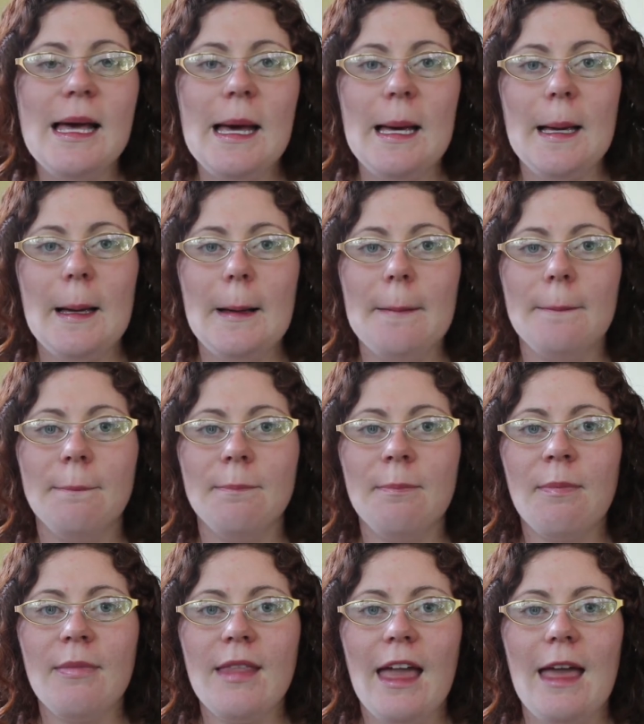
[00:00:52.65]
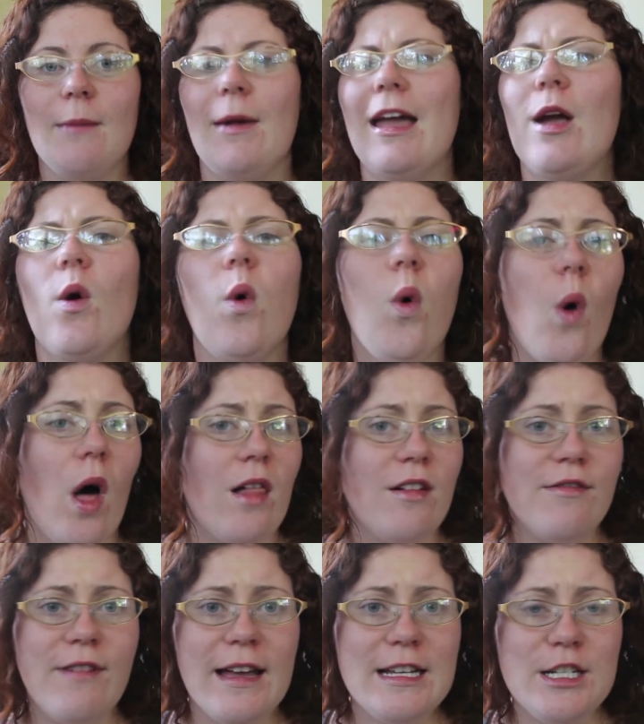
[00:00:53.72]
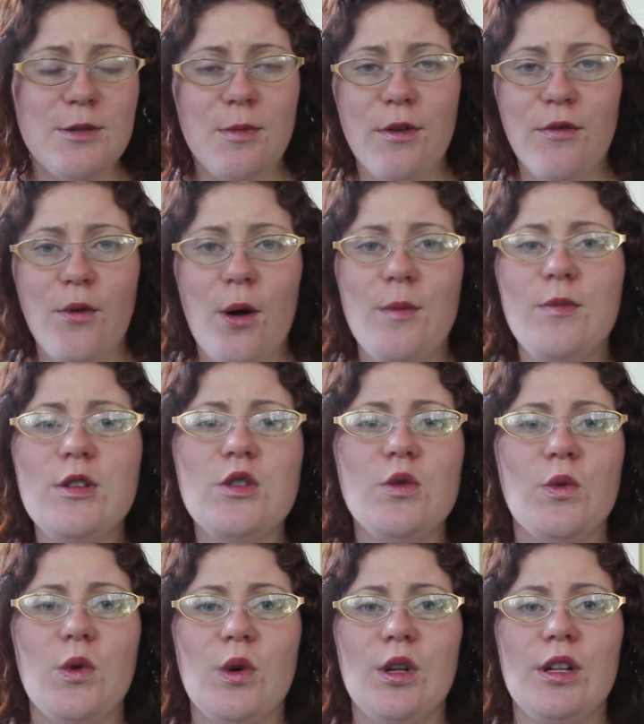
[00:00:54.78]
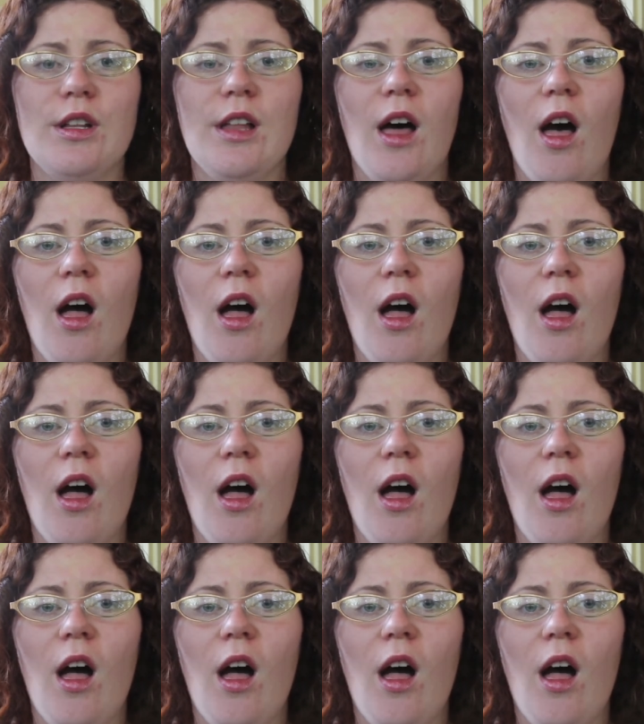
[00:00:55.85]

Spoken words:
am I qualified to perform ritual,